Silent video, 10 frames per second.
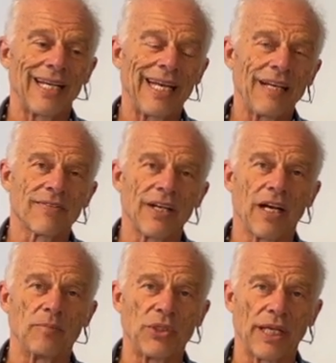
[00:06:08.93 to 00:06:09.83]
Every
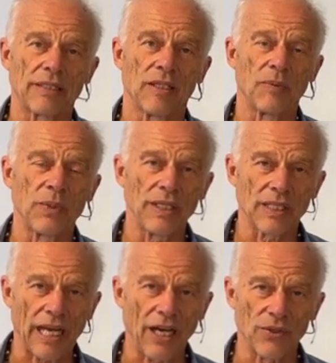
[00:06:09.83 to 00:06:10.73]
object that we
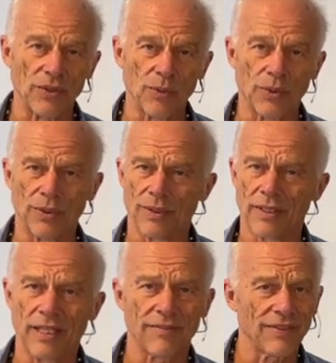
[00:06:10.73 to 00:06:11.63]
encounter in the world,
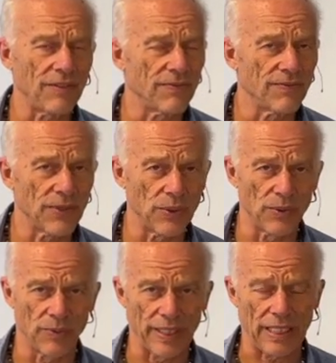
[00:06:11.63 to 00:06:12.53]
every
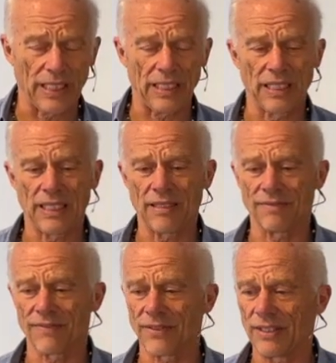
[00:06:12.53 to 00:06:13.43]
food we eat,
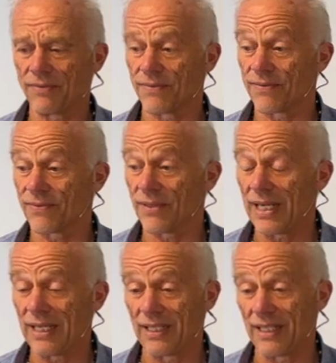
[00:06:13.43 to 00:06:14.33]
every
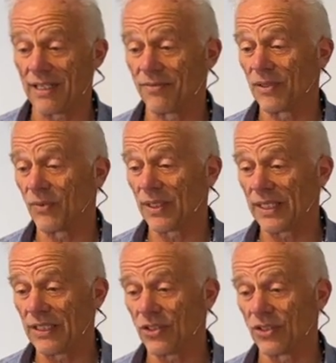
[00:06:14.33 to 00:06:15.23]
friend, every
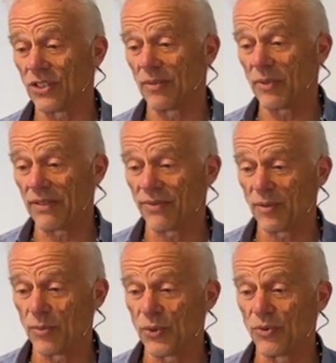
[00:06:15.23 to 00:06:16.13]
relationship, every
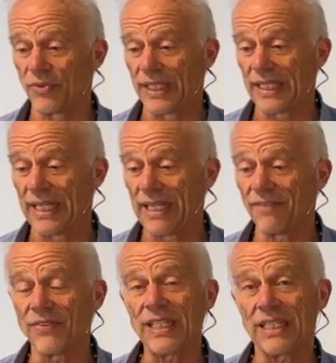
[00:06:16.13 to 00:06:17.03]
movie,
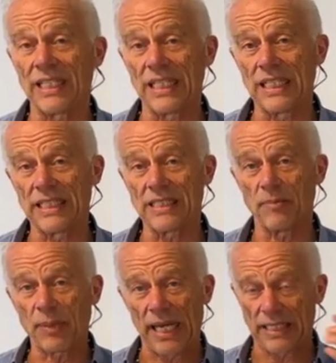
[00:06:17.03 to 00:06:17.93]
everything is
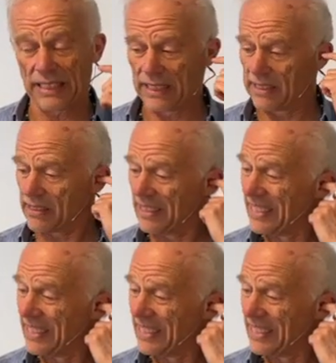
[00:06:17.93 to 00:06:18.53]
impacting us.